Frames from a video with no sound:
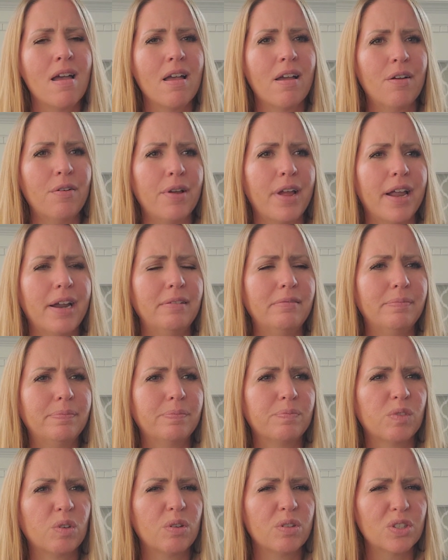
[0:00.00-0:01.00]
Okay,
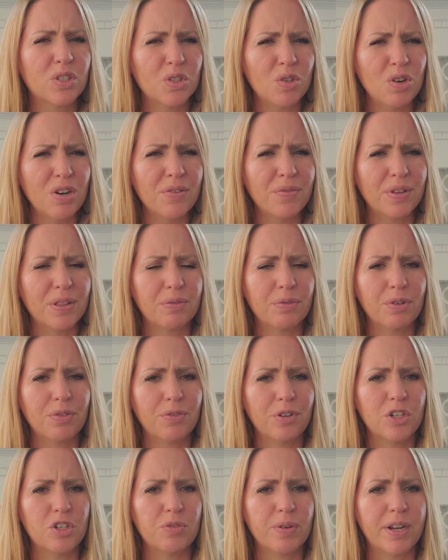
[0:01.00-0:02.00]
well, it's sort of in the
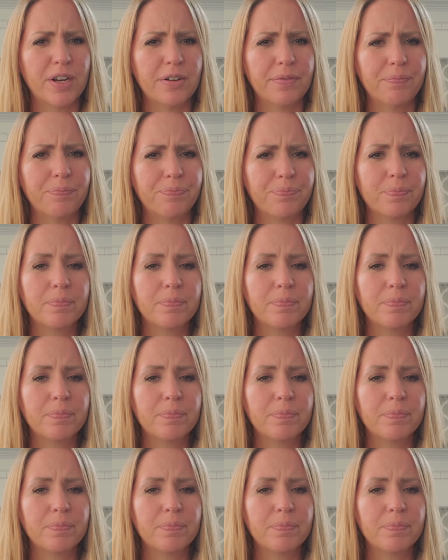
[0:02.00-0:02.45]
refrigerator.